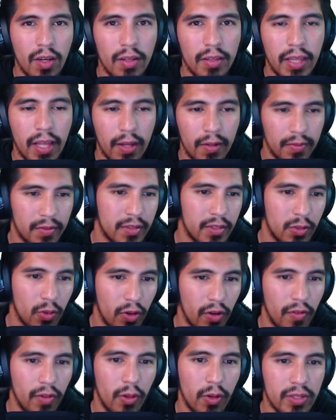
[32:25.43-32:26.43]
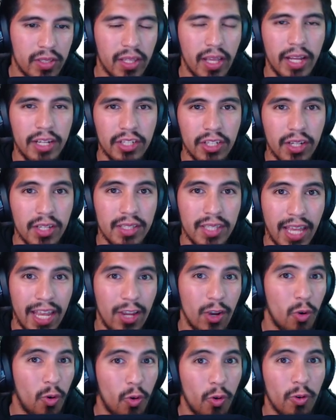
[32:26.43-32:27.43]
that sort of looks like just a
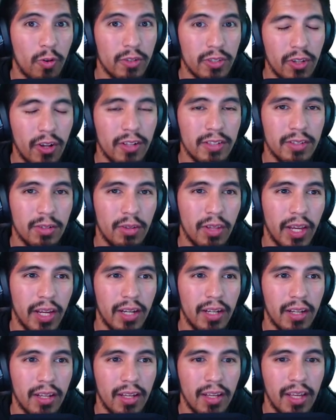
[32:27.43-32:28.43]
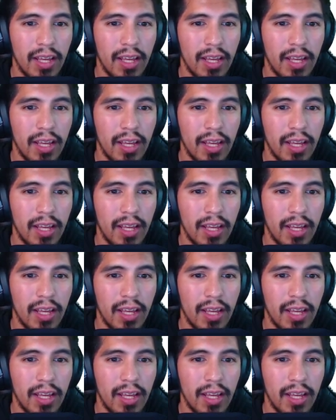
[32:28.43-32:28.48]
horizontal line.